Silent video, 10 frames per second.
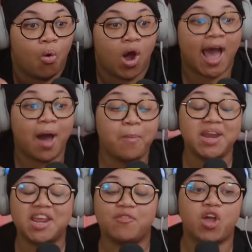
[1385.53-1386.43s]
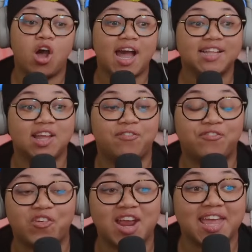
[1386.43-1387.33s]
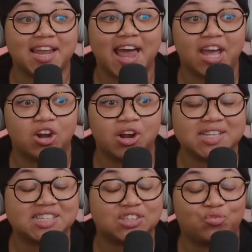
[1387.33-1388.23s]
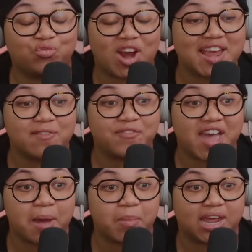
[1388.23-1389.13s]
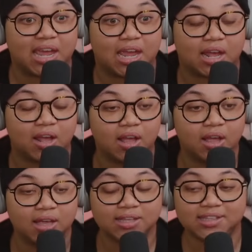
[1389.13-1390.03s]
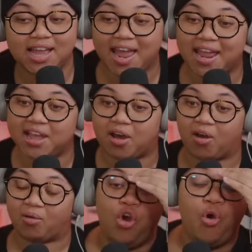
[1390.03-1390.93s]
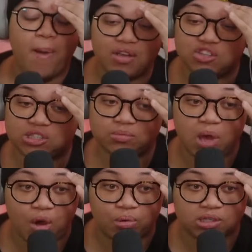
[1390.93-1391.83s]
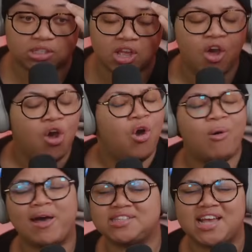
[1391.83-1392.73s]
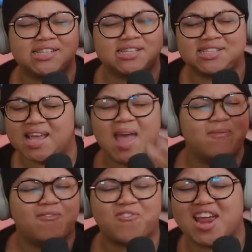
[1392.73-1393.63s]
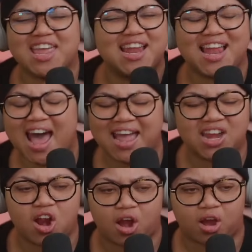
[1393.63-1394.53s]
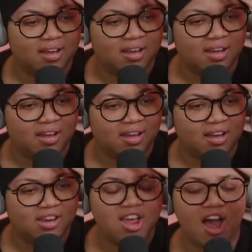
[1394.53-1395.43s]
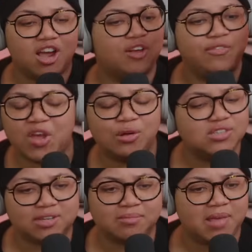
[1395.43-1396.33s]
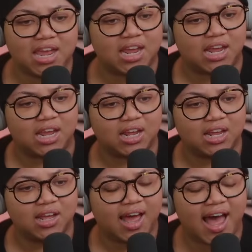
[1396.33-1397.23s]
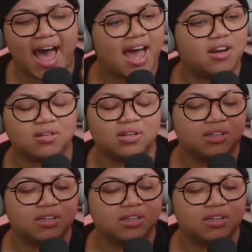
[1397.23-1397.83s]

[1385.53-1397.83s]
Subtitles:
How many of y'all got the freaking lighter in this freaking family? Damn! Who else smokes? Who else has the same freaking lighter? Y'all confusing me. I don't.